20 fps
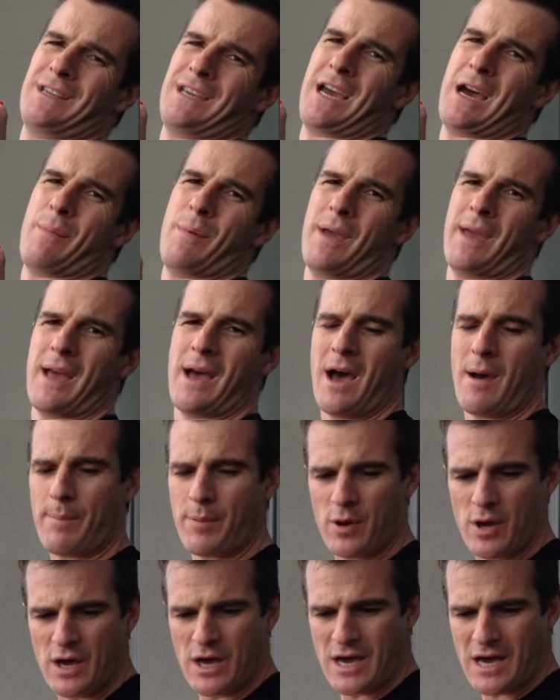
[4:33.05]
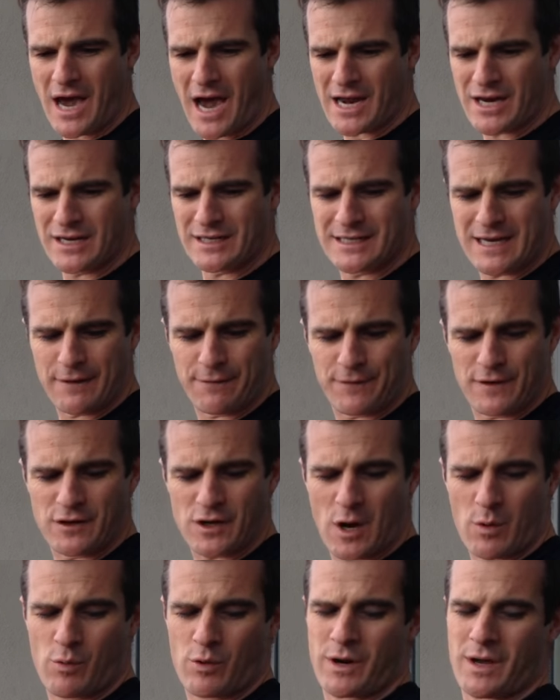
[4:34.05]
coming up, and you definitely
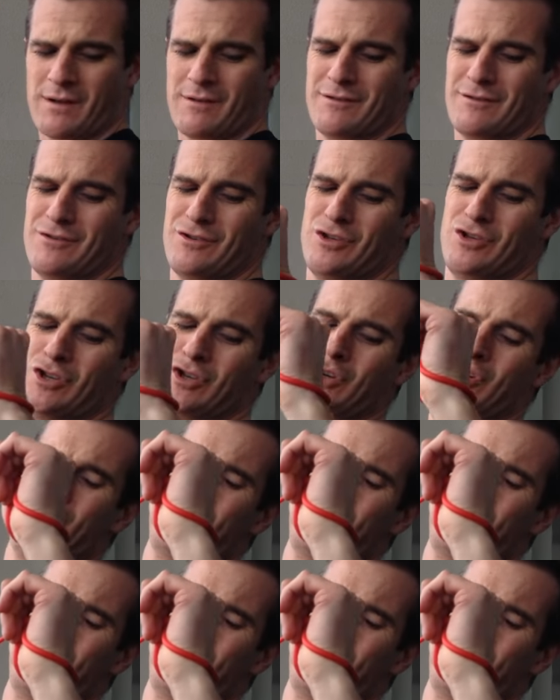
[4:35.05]
don't want to